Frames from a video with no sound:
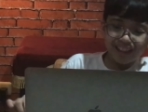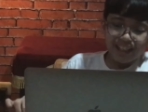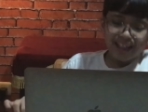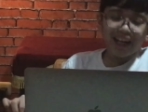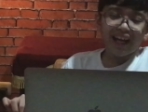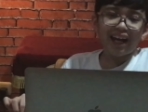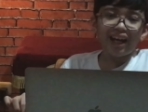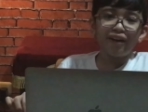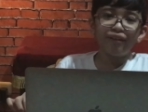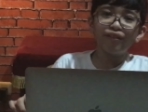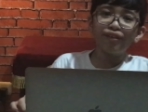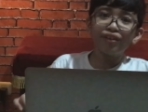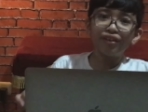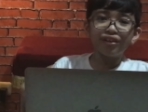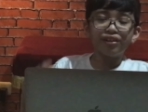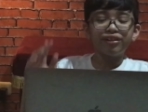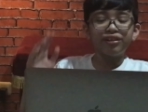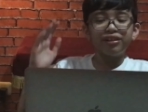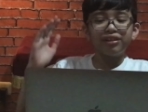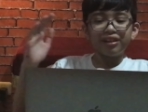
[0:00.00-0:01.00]
I
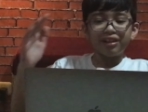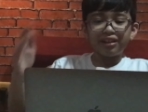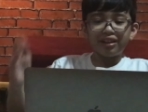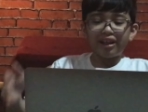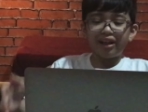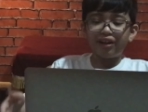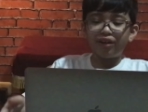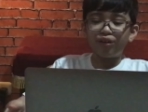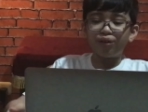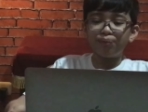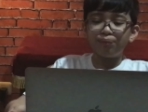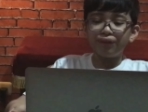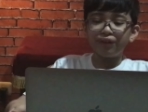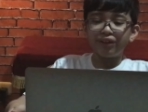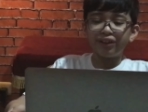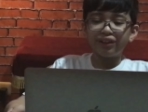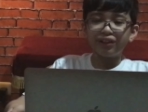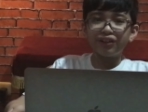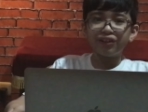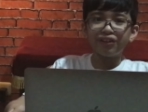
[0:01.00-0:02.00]
will, I hope you
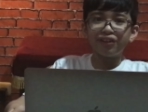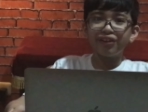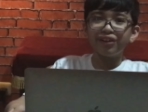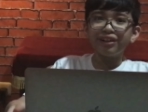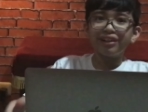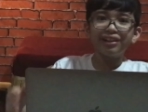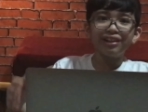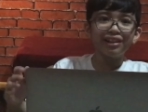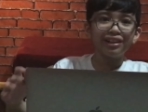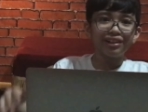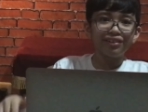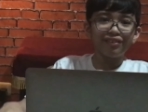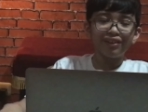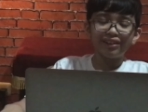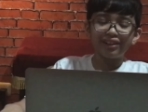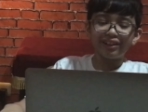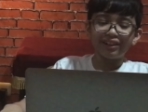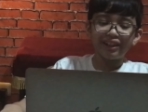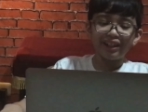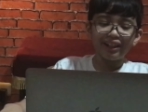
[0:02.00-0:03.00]
enjoy this
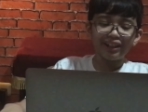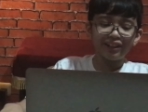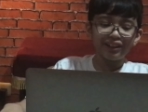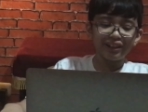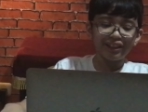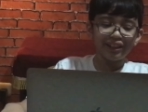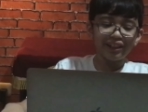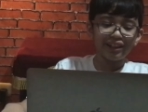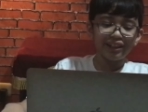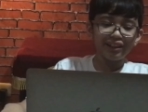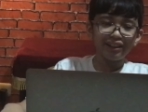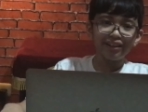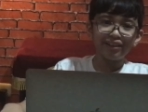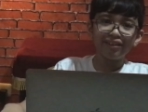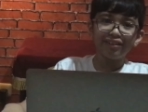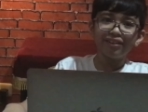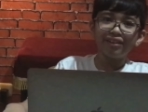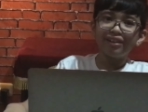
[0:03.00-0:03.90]
presentation.